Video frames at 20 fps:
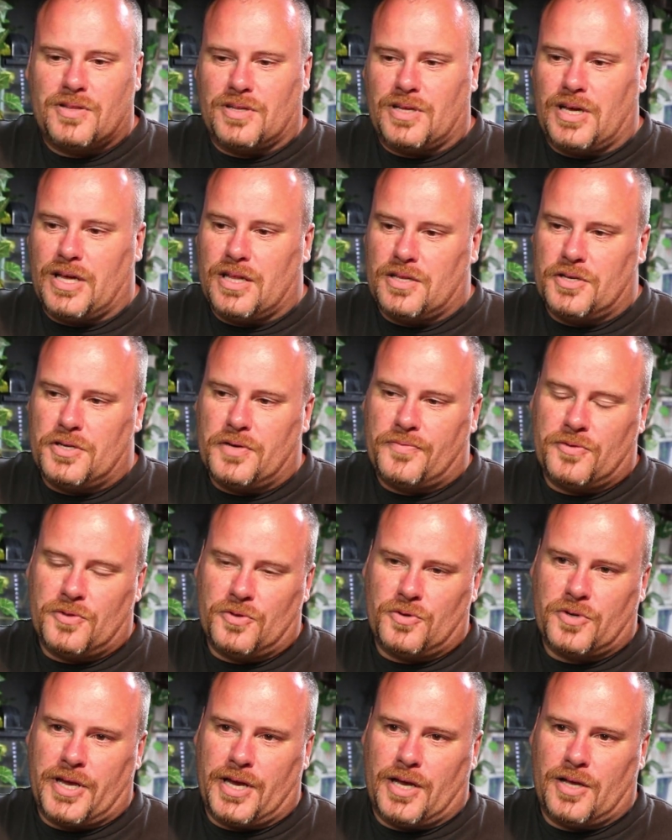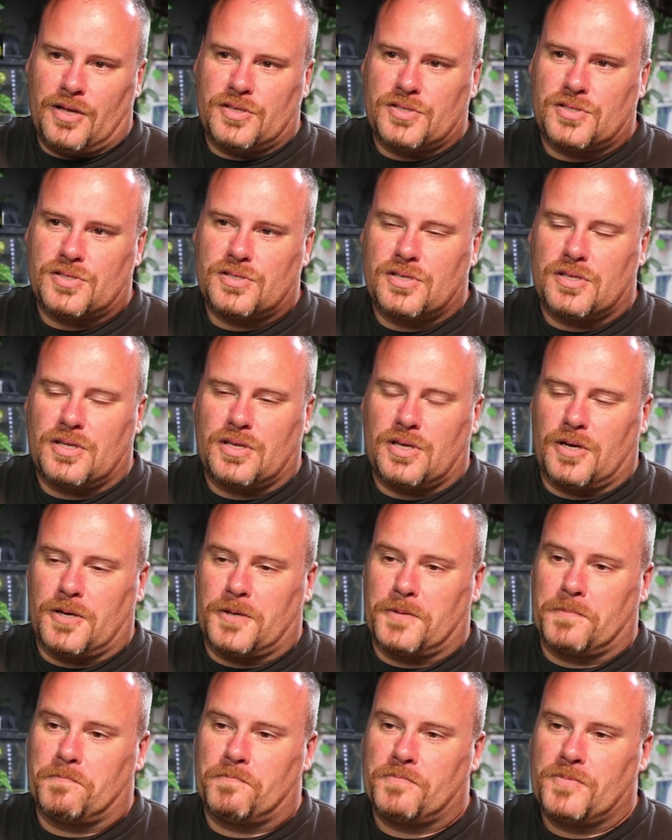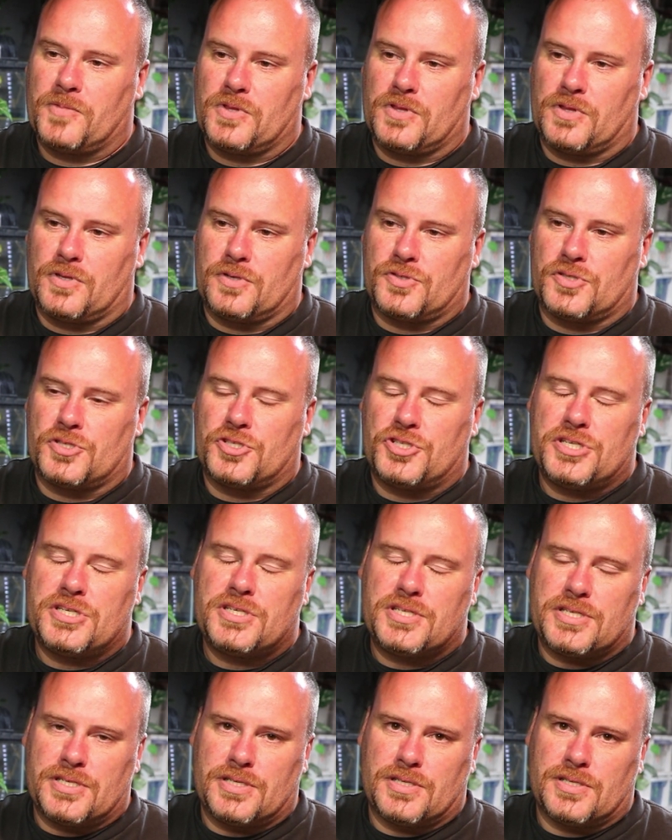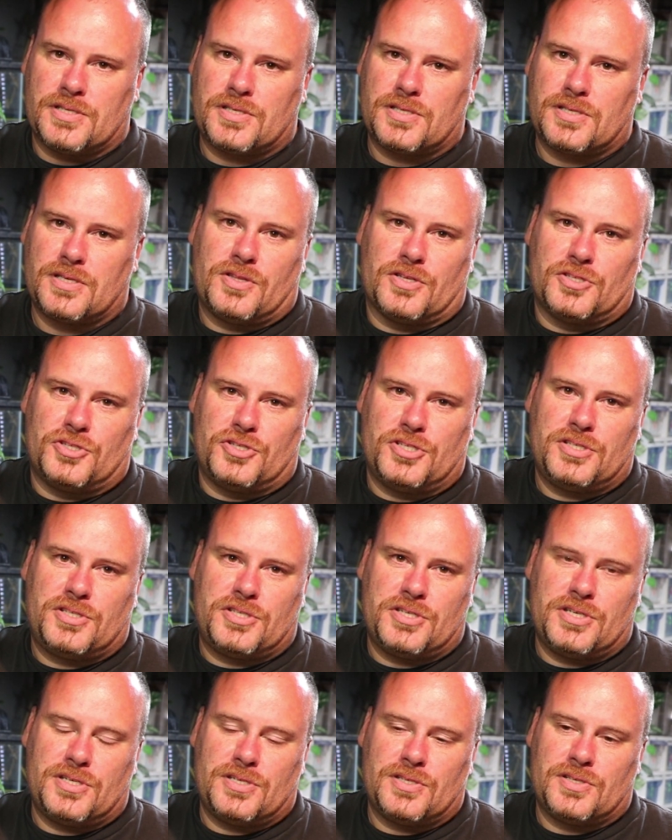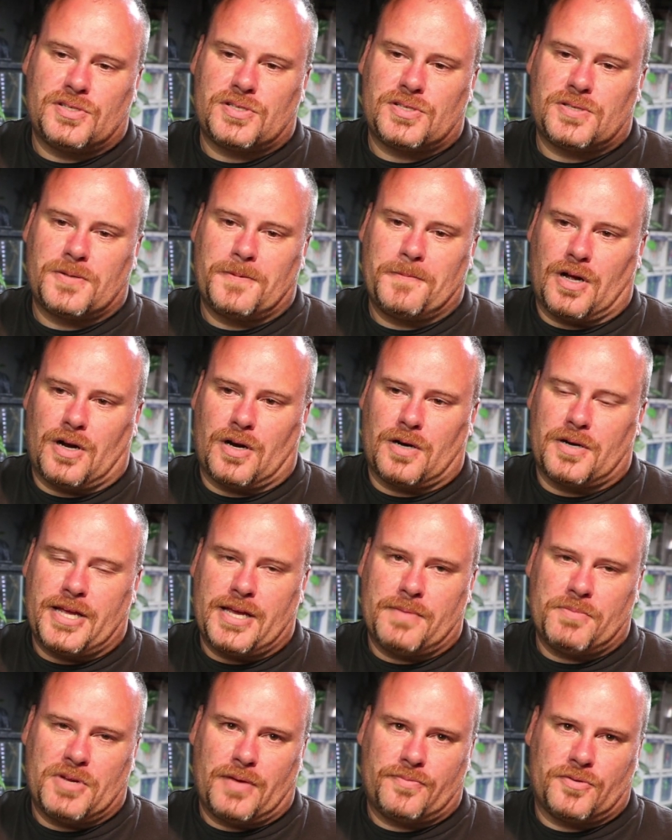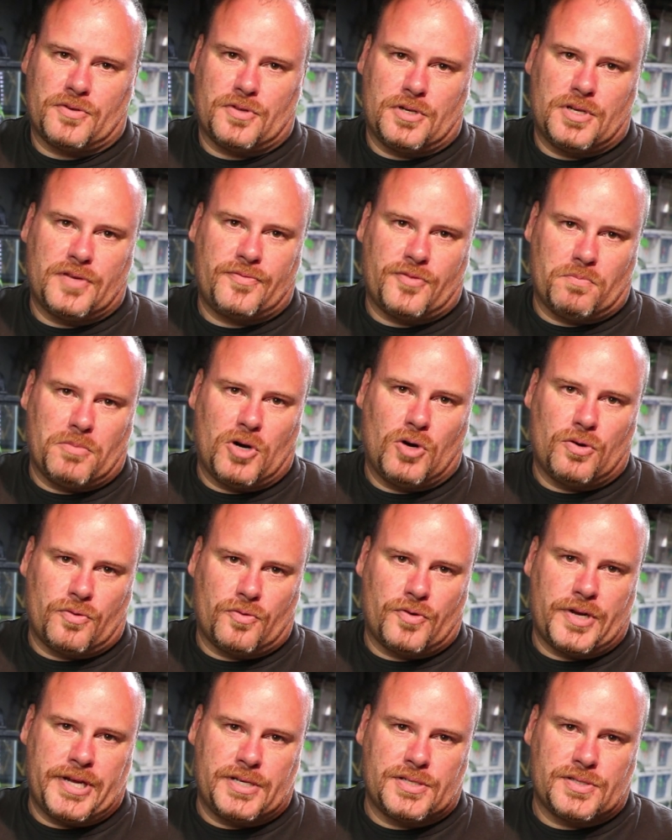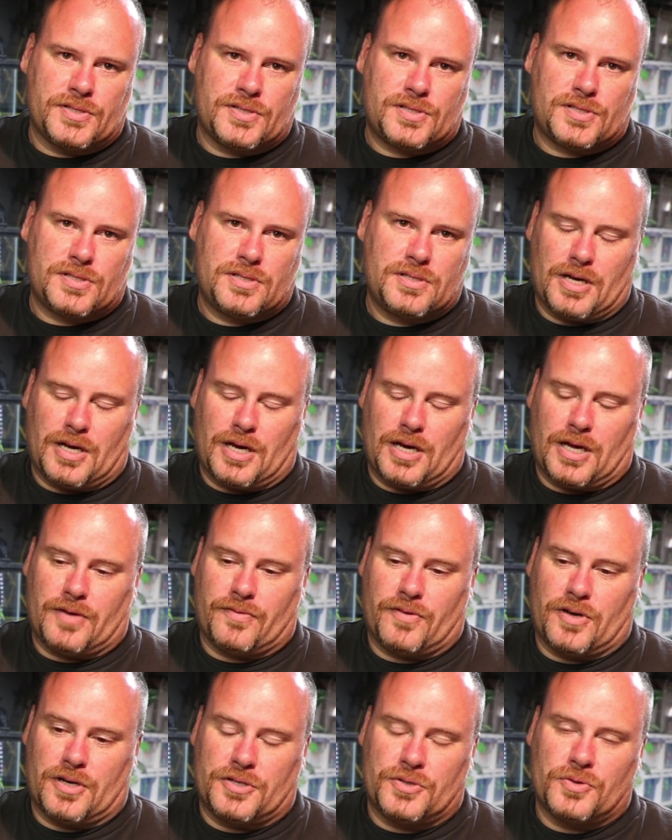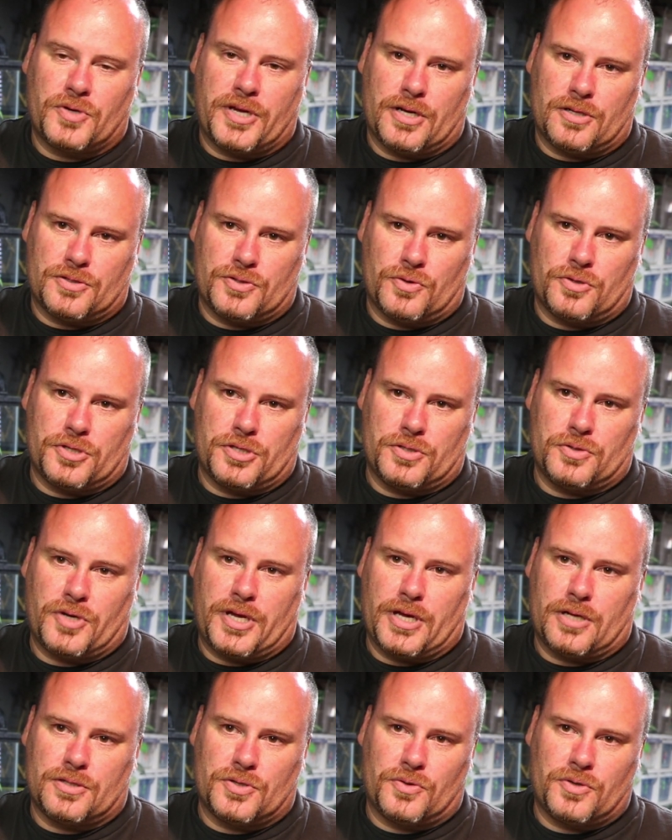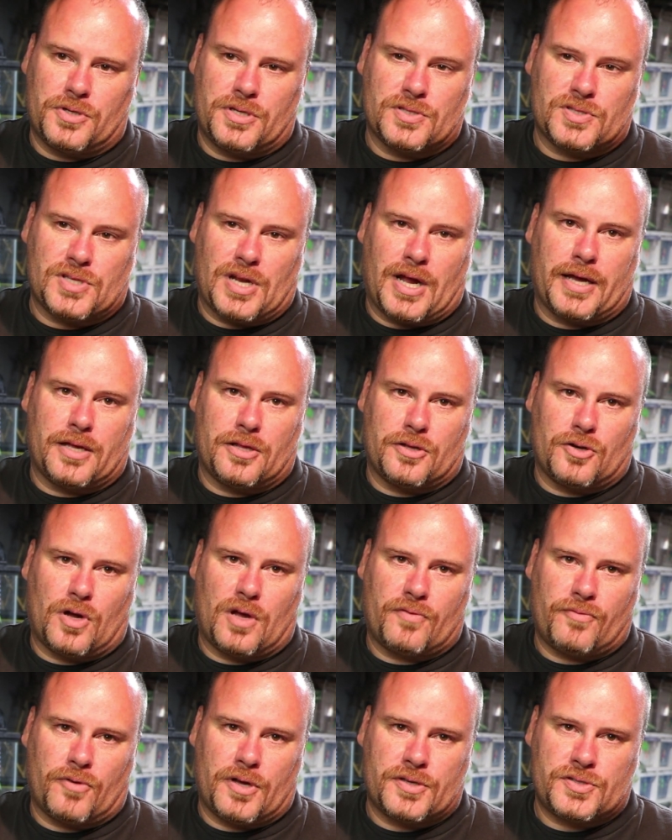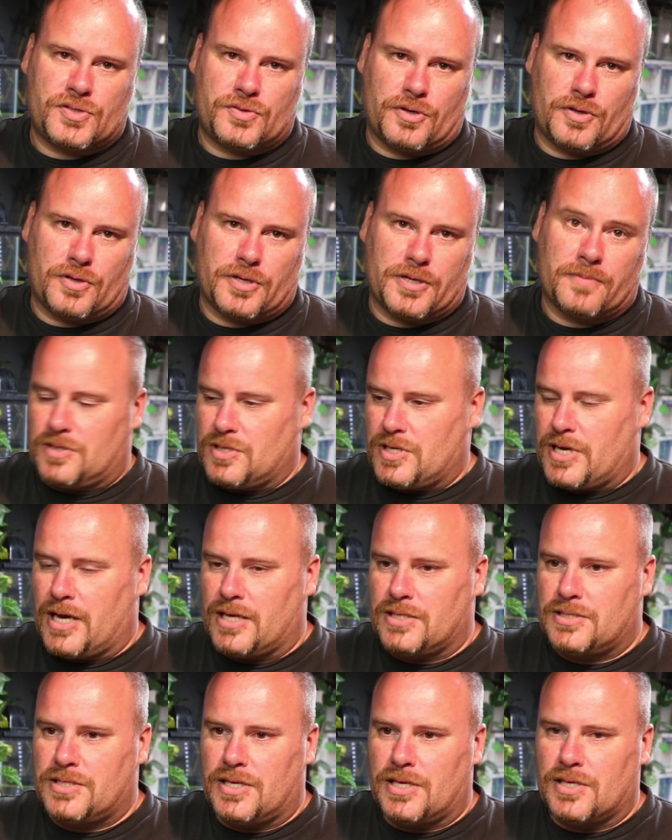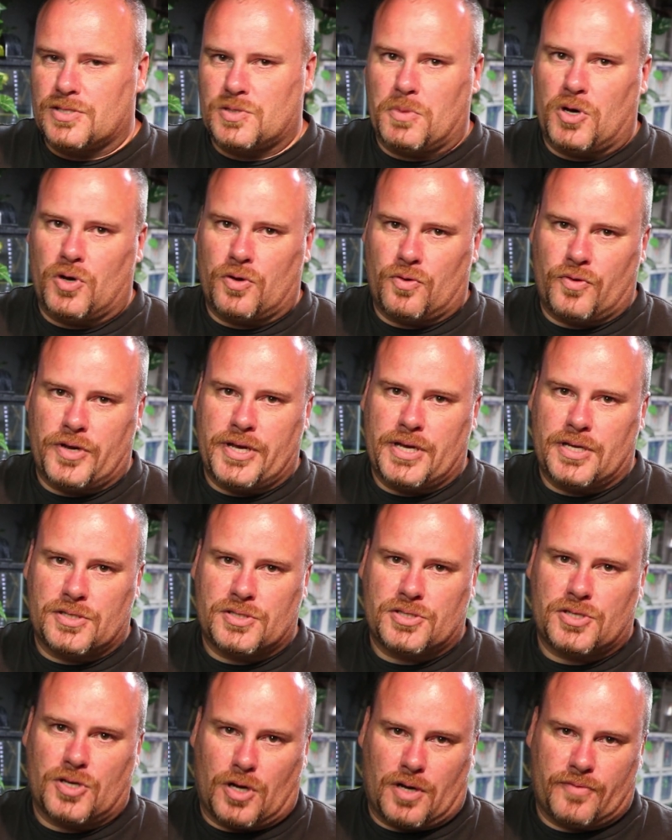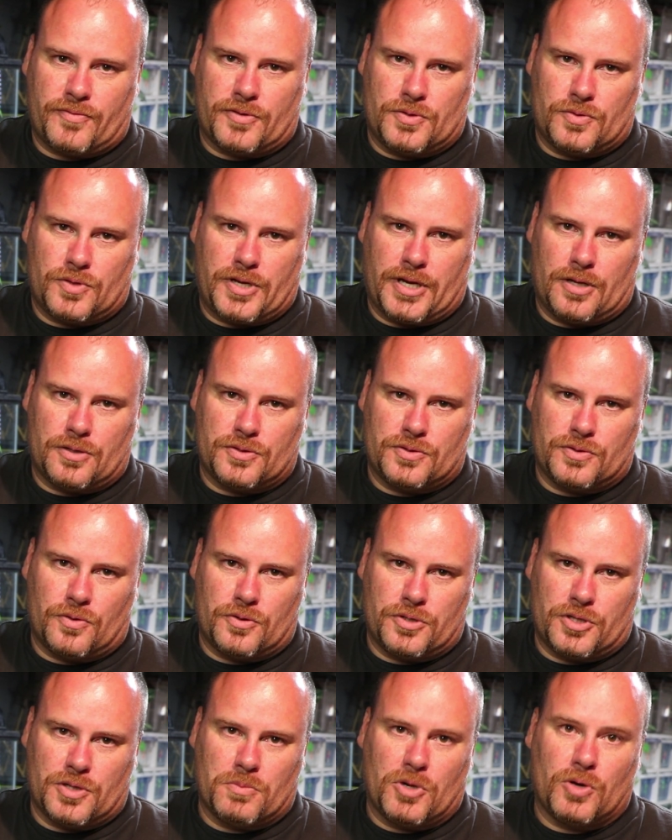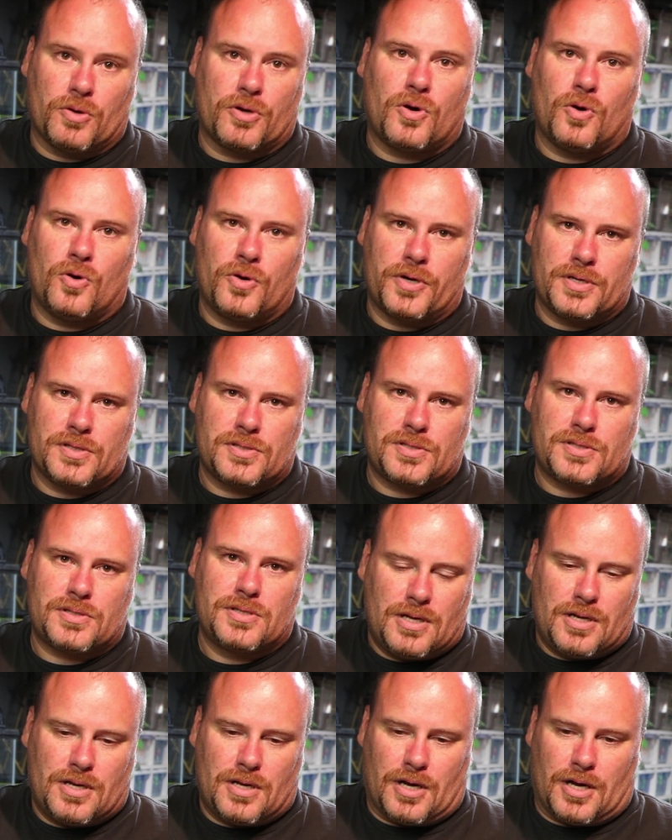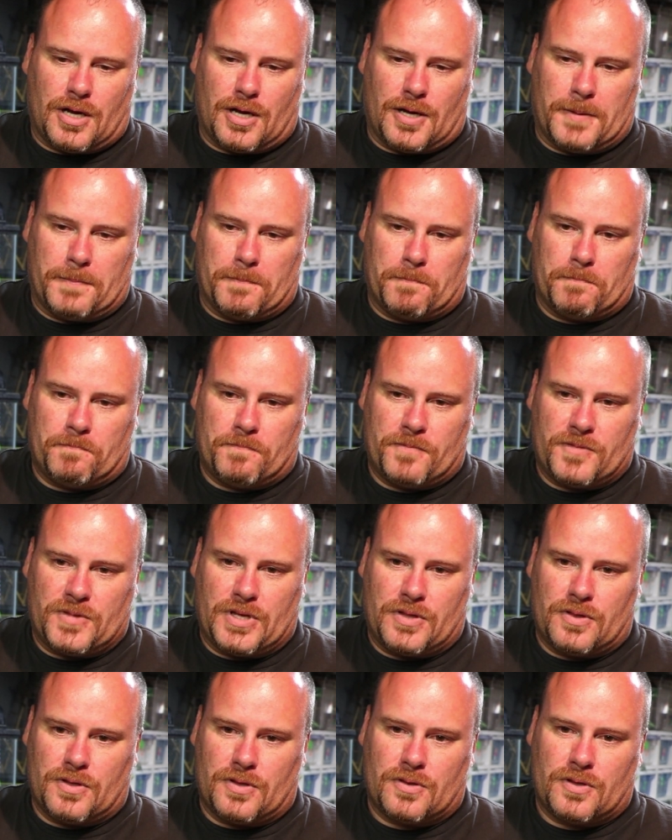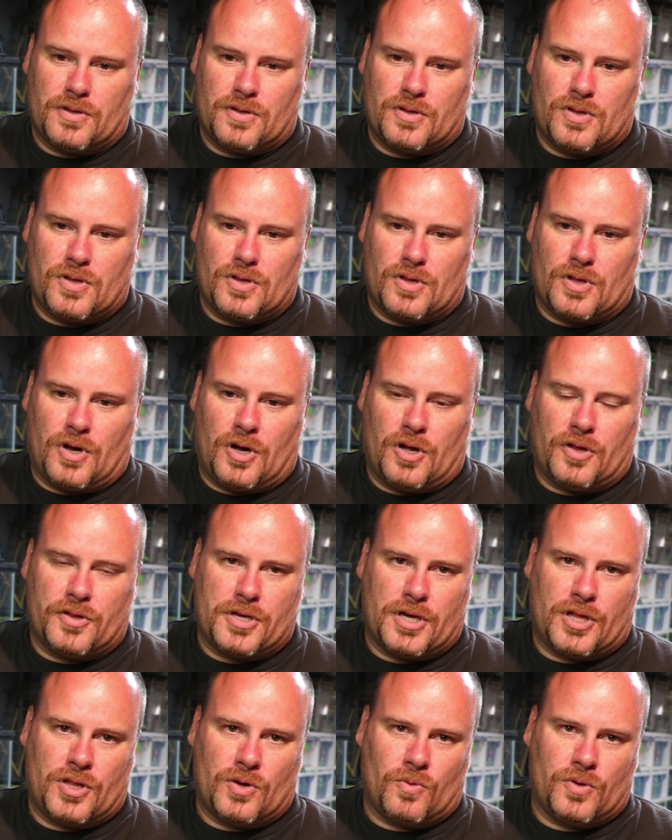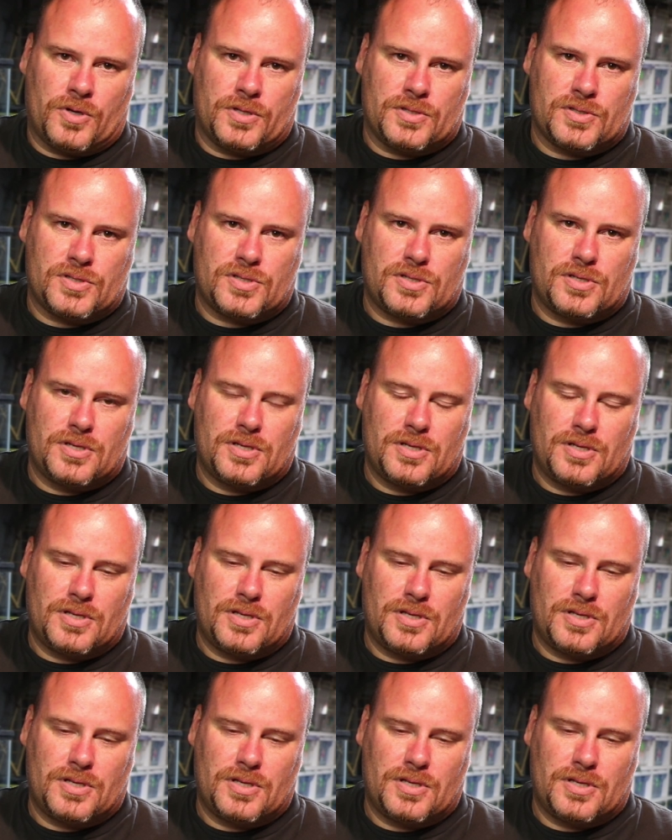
And out of the different locales, um, there's the GTs. The GTs are named after the different mountain ranges out of uh, New Caledonia. New Caledonia is an island off of Australia. Yante is a mountain range off of New Caledonia. Mount Koghis. Um, then all the other ones,